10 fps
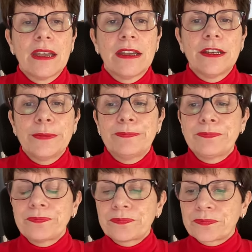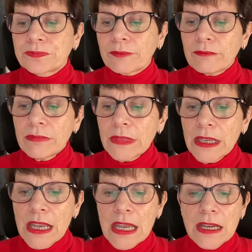Um,
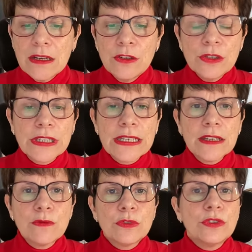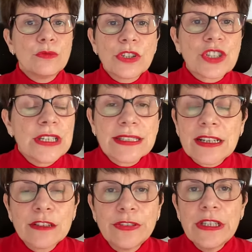looking at you know watching
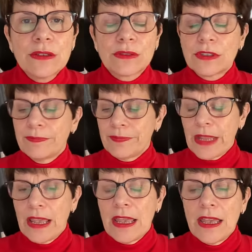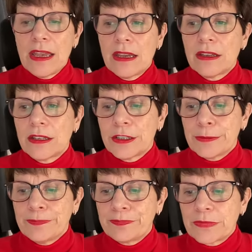style videos.
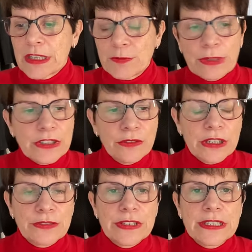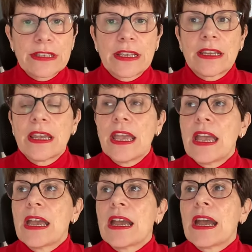Um, there's plenty of outfits there.
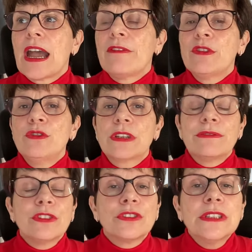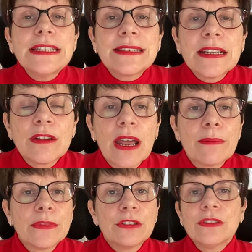Have a look even on
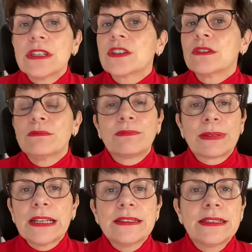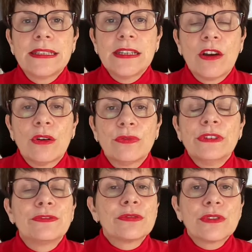Instagram. You know, there's a plenty of
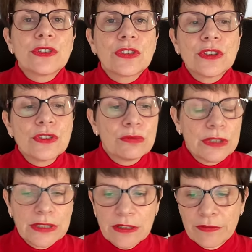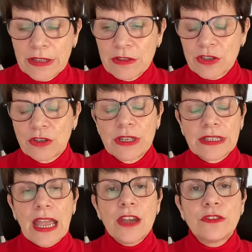influencers with the various showing
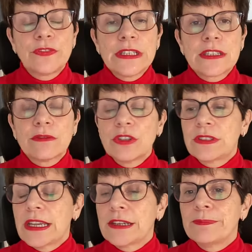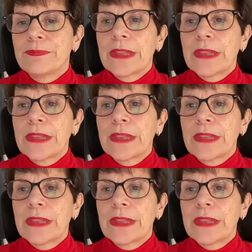the outfits of the day.